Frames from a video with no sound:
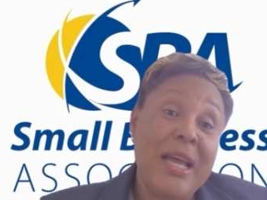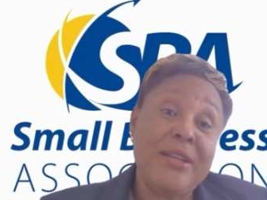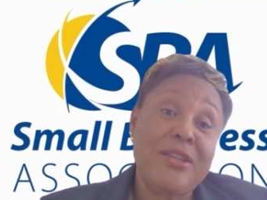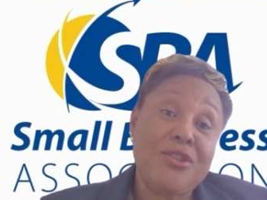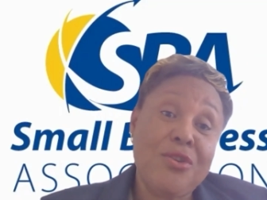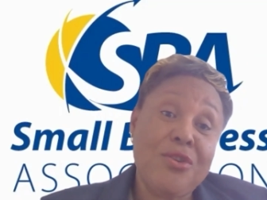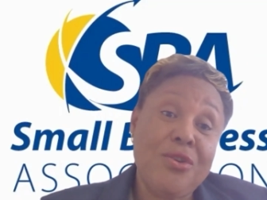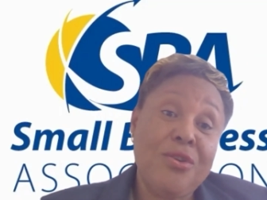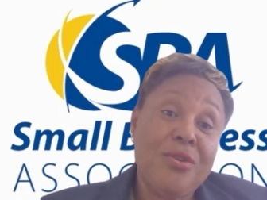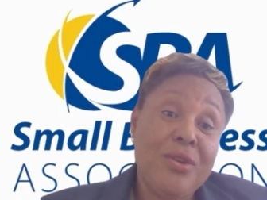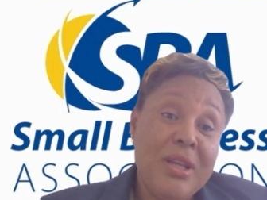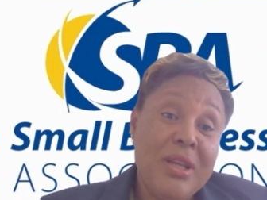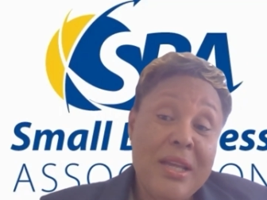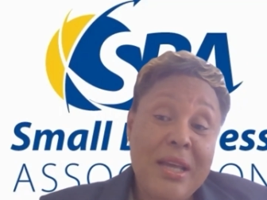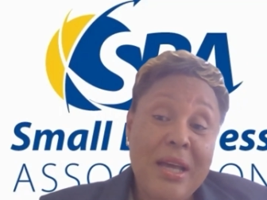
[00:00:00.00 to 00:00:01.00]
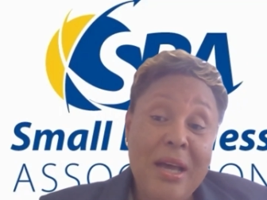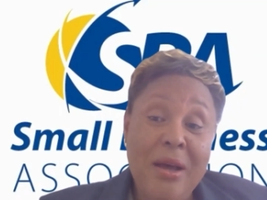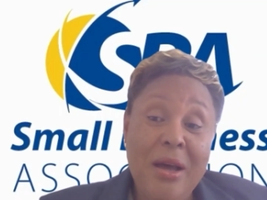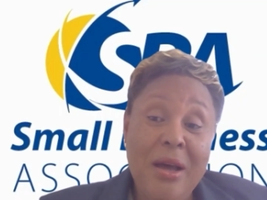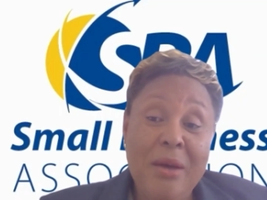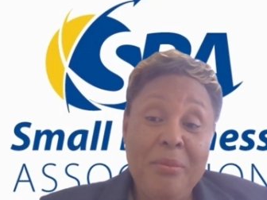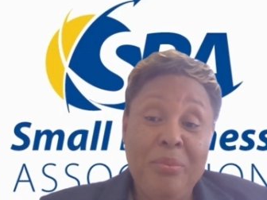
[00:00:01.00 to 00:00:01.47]
And so
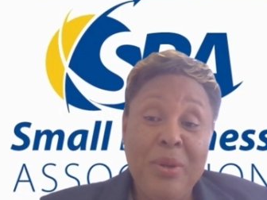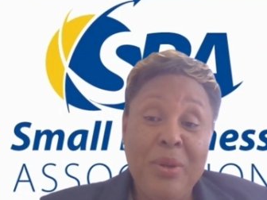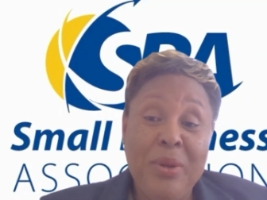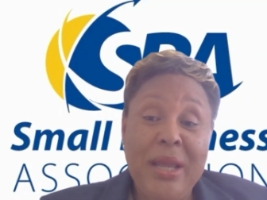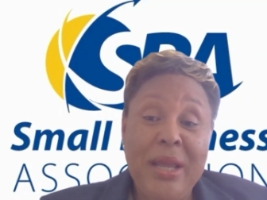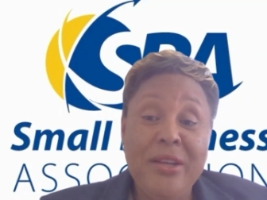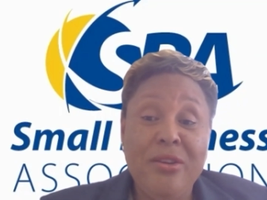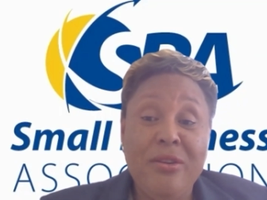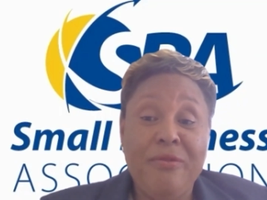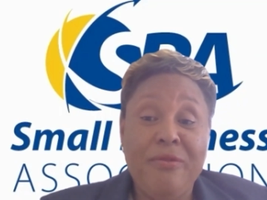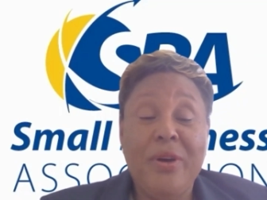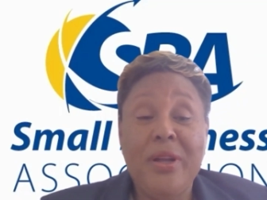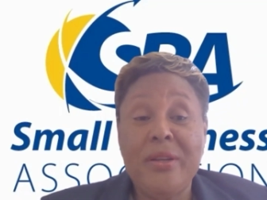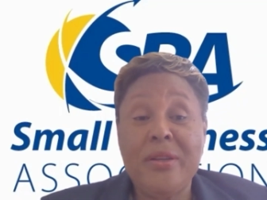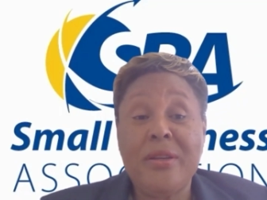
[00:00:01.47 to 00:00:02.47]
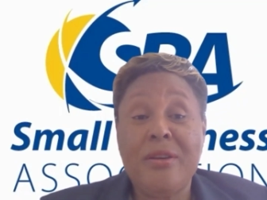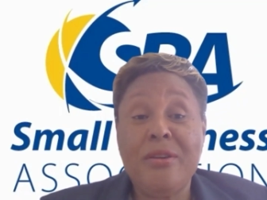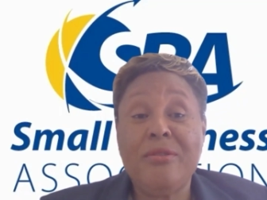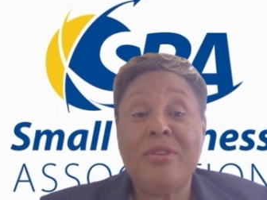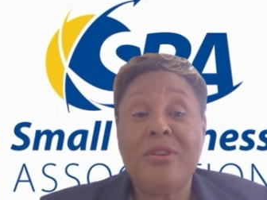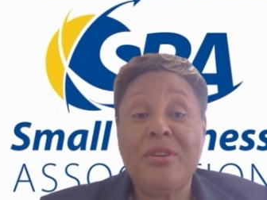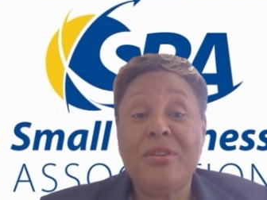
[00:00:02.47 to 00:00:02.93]
applying to the fund
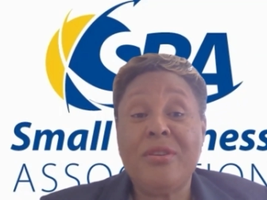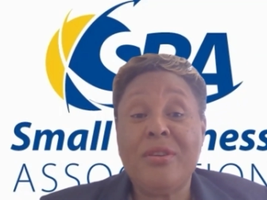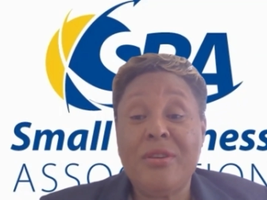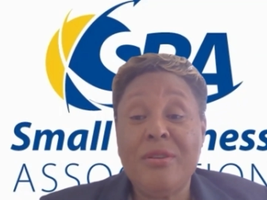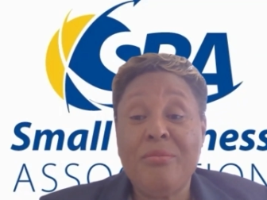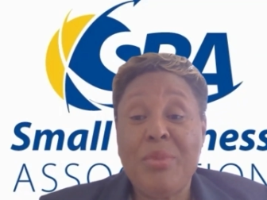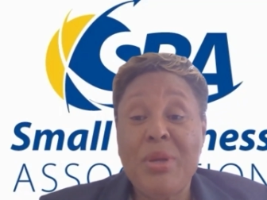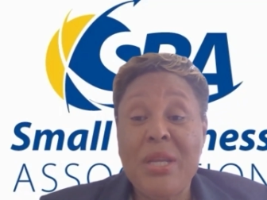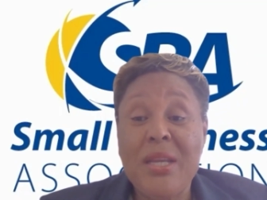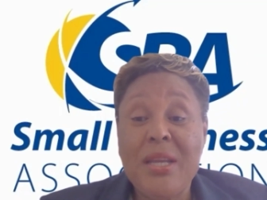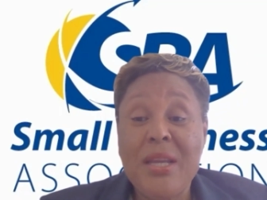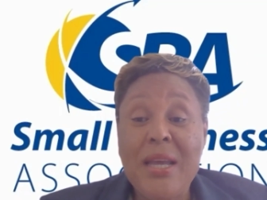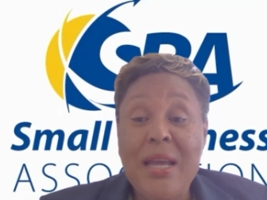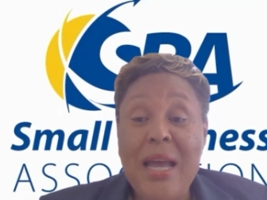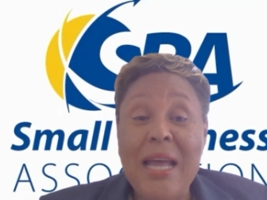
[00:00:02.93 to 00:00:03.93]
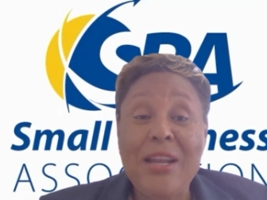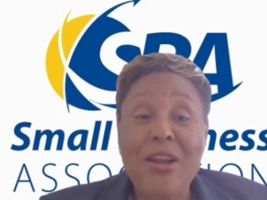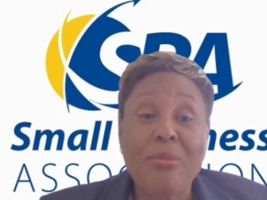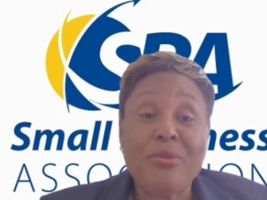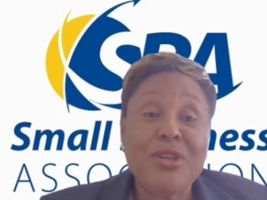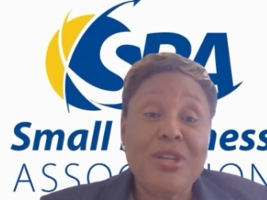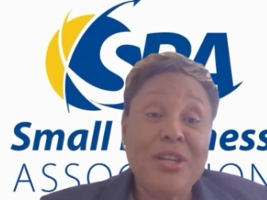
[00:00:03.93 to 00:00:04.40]
could be an
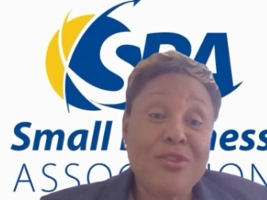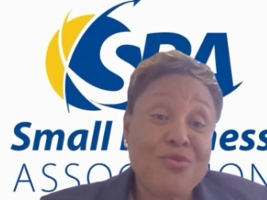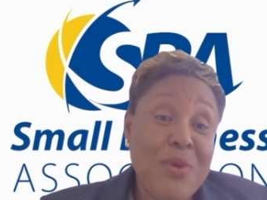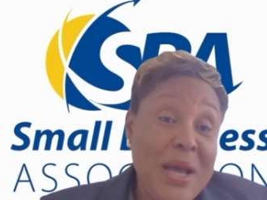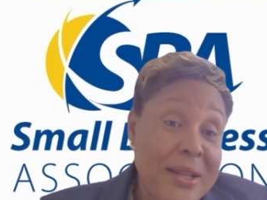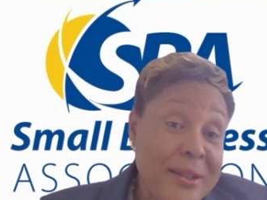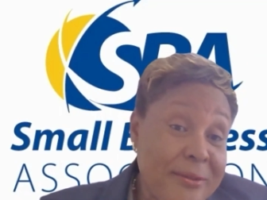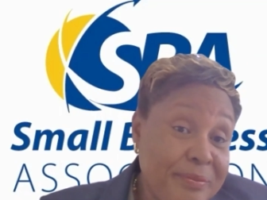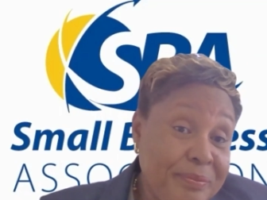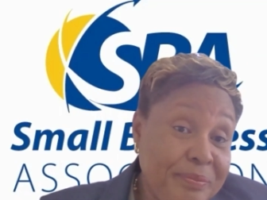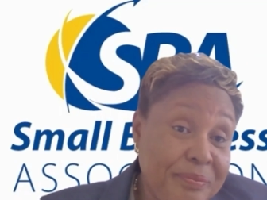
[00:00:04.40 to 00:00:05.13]
option as well.